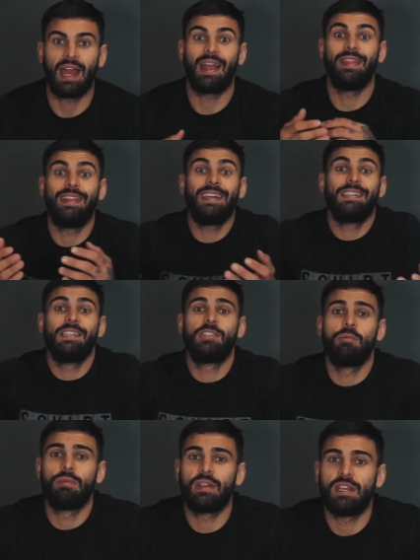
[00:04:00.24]
And this
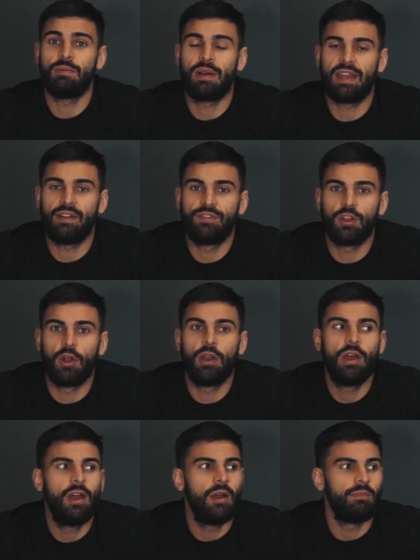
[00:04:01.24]
is something you might have
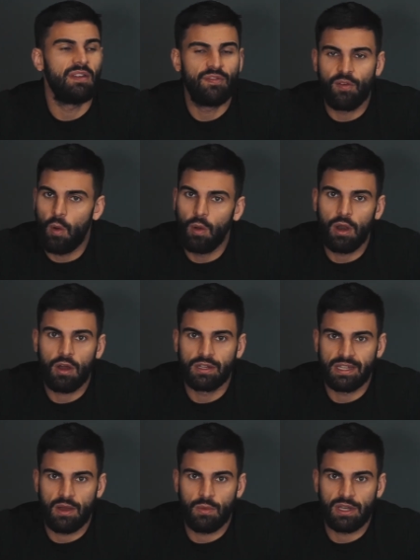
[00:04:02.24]
done before
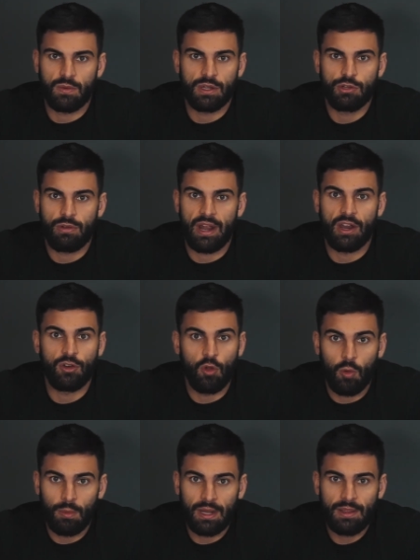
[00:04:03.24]
lockdown when you were training
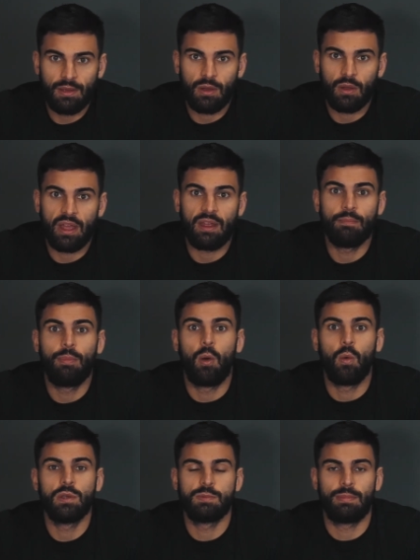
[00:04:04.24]
normally in
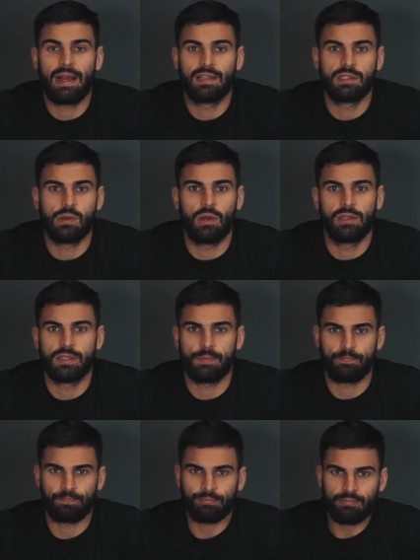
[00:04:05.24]
pause back
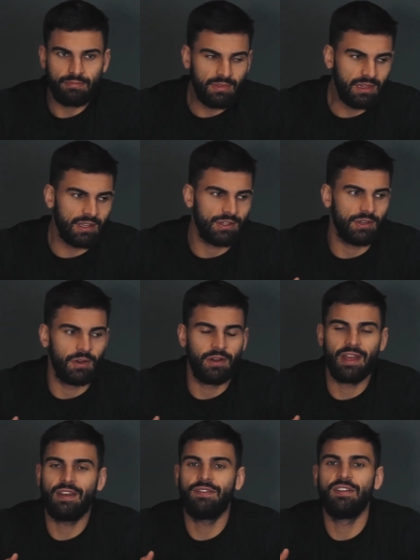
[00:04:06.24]
squats.
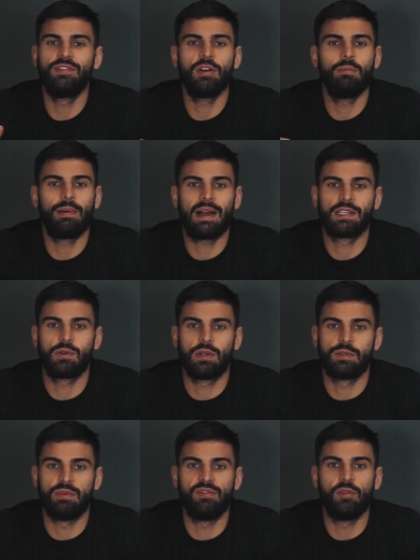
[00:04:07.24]
So if you've done back
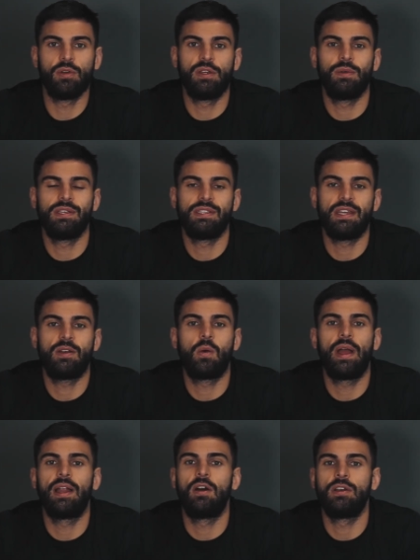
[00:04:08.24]
squats before, you will see
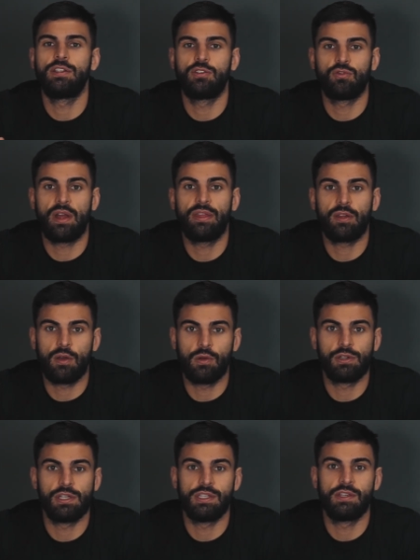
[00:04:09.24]
quite a lot of strength
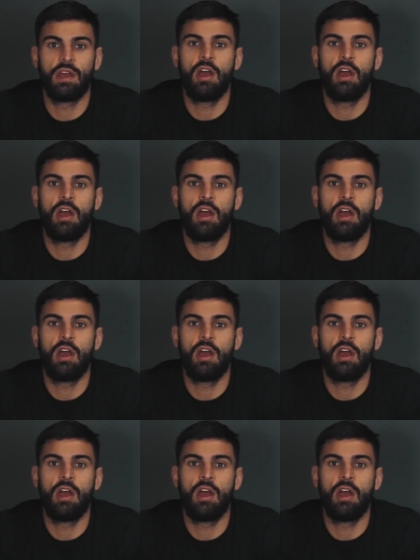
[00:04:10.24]
coaches